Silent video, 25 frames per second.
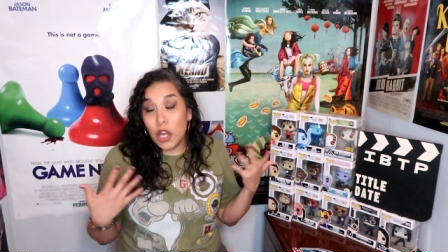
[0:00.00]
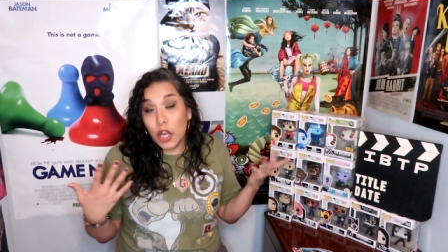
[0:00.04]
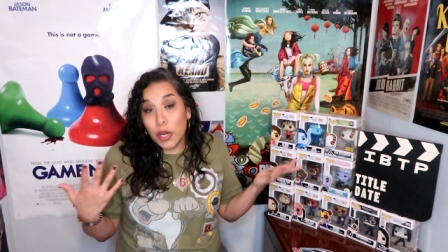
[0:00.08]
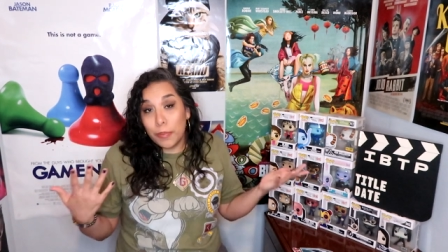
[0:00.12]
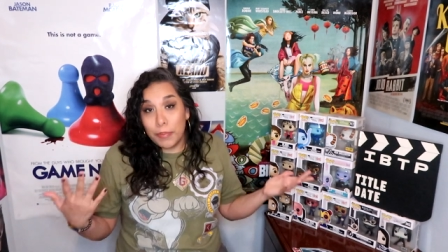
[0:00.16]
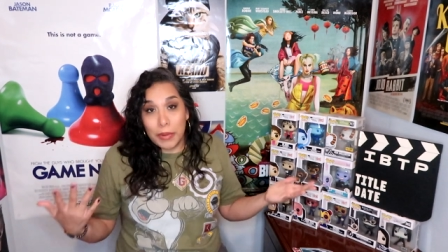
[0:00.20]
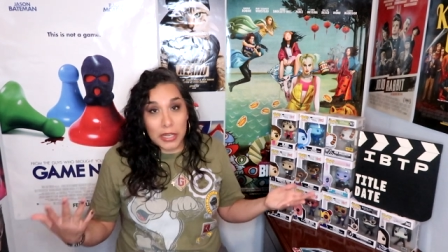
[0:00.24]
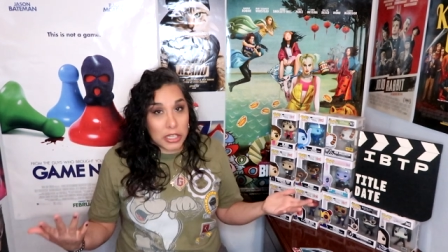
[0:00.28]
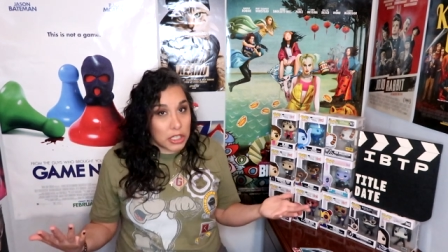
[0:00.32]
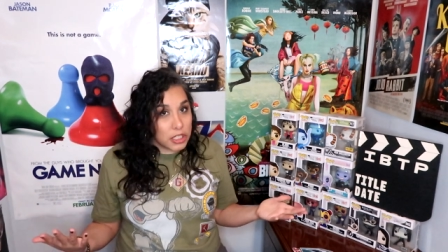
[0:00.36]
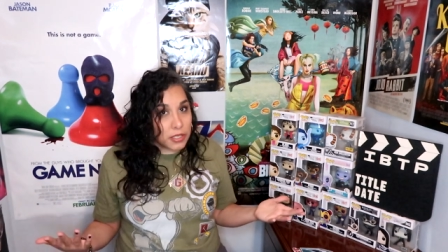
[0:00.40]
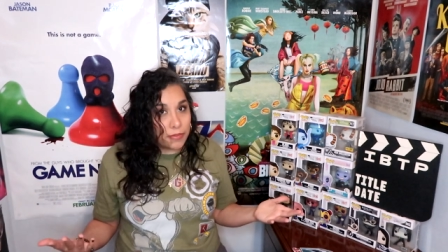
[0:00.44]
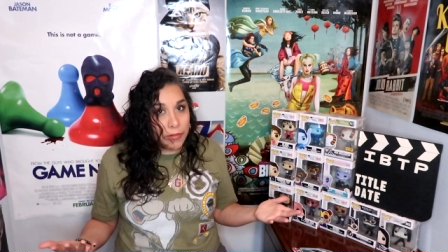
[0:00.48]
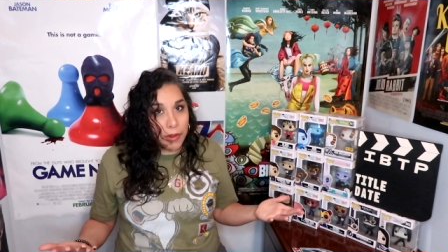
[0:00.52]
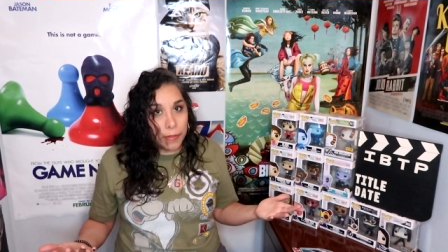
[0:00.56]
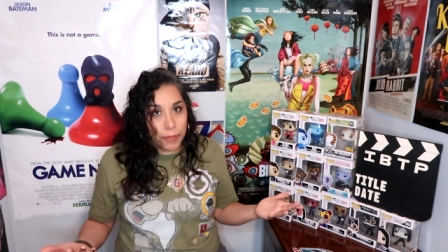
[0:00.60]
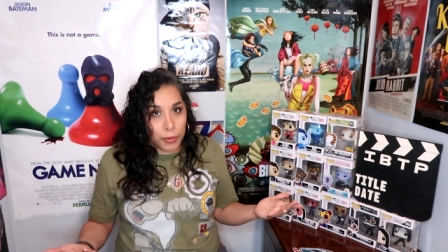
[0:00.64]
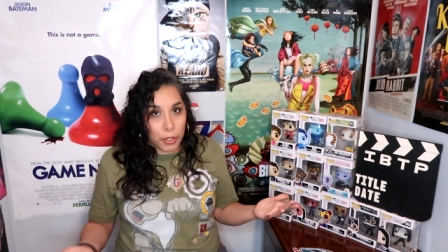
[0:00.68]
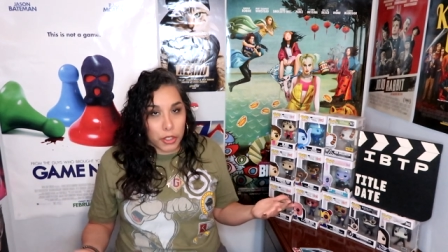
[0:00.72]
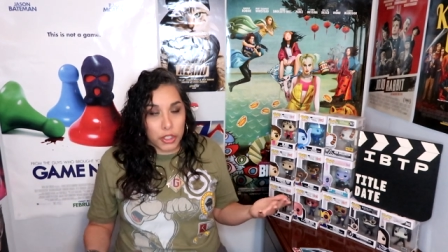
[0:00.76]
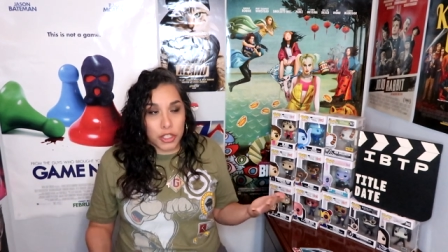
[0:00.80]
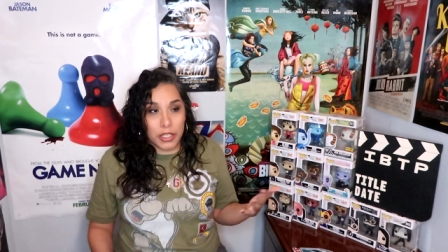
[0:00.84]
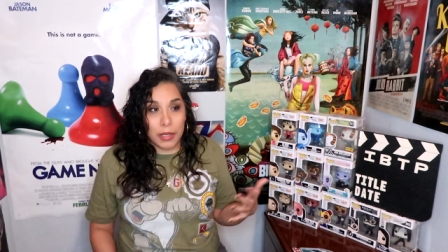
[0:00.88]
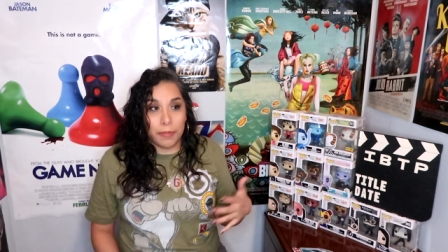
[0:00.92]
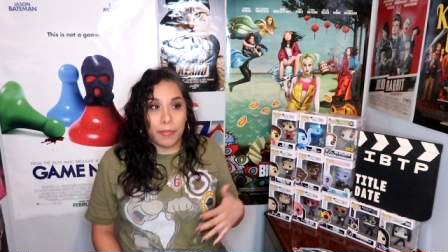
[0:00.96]
Could be just me
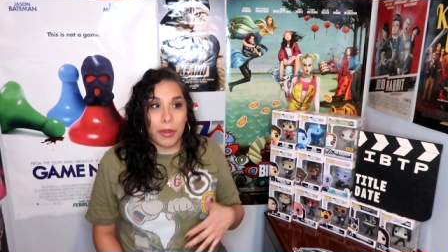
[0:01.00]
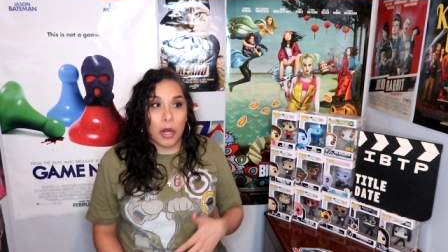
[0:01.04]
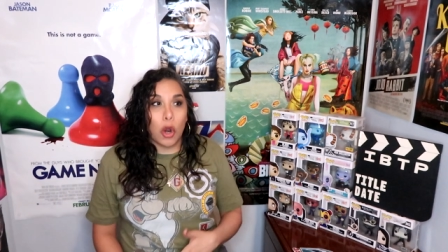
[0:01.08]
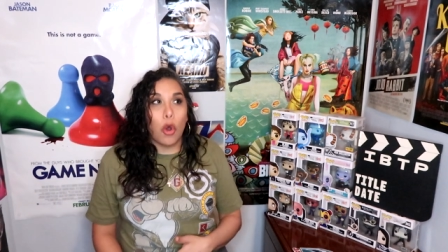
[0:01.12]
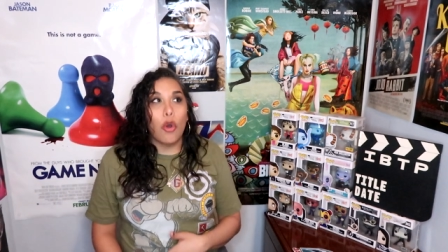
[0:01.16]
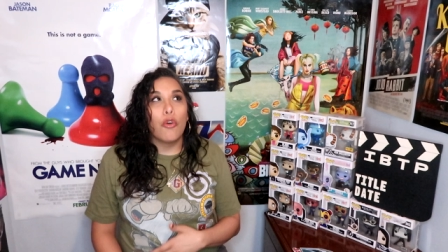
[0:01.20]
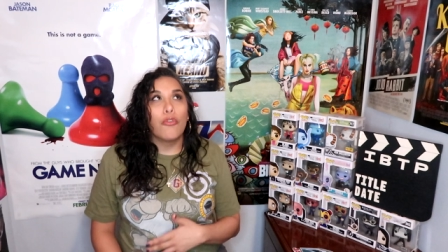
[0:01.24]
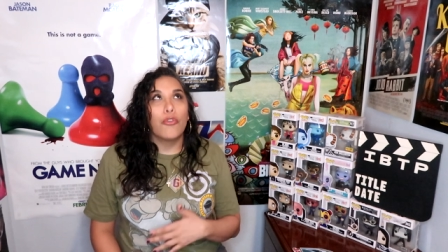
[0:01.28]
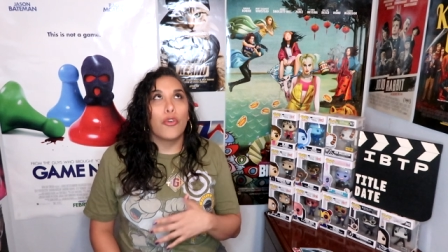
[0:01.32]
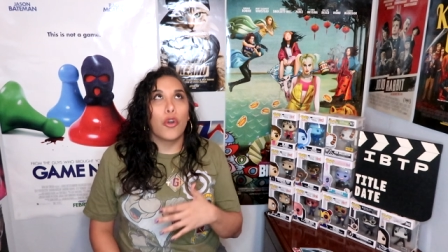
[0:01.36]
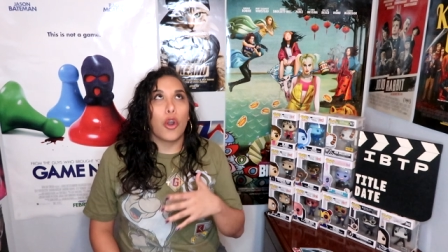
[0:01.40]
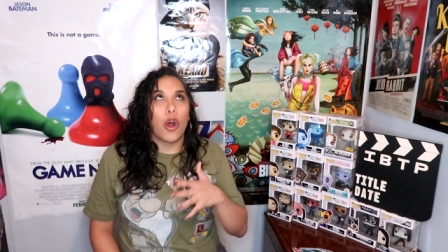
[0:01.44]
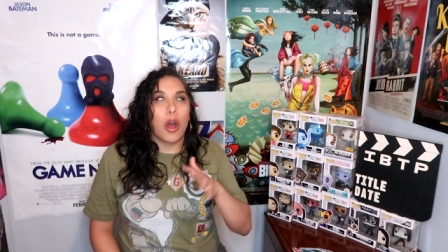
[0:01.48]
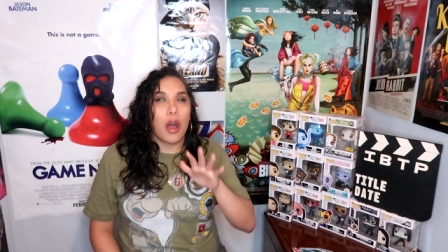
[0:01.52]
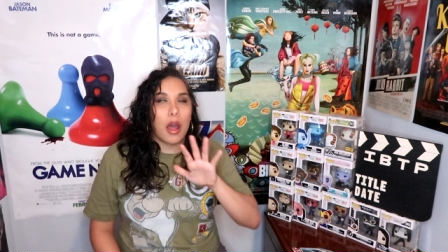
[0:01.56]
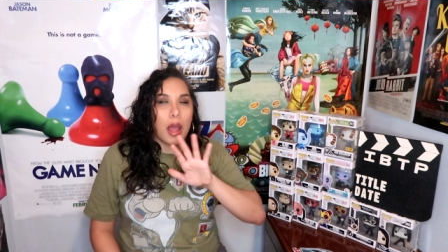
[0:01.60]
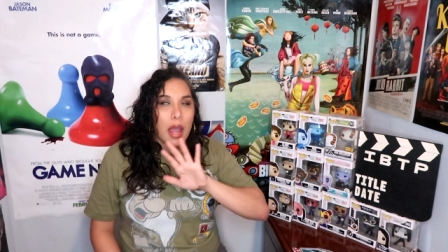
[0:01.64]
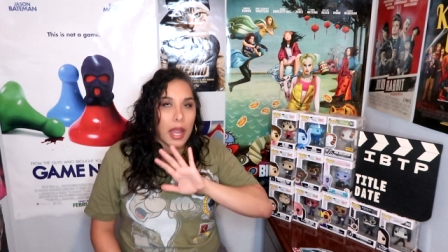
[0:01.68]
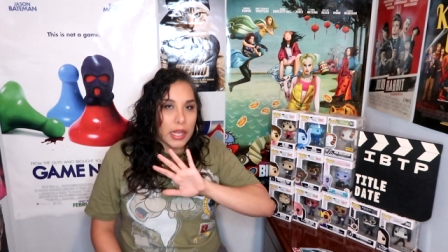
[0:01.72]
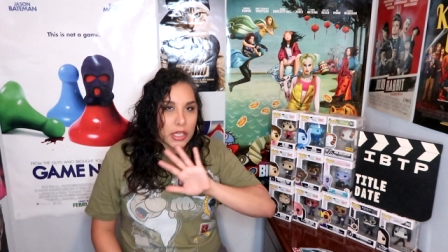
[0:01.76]
personally, but overall,